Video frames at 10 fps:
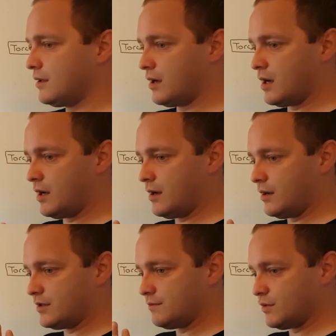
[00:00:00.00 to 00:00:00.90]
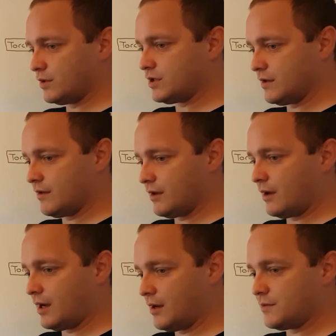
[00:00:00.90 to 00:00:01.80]
uh, as much of the
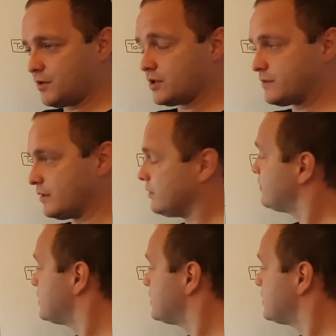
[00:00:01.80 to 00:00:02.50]
light as possible,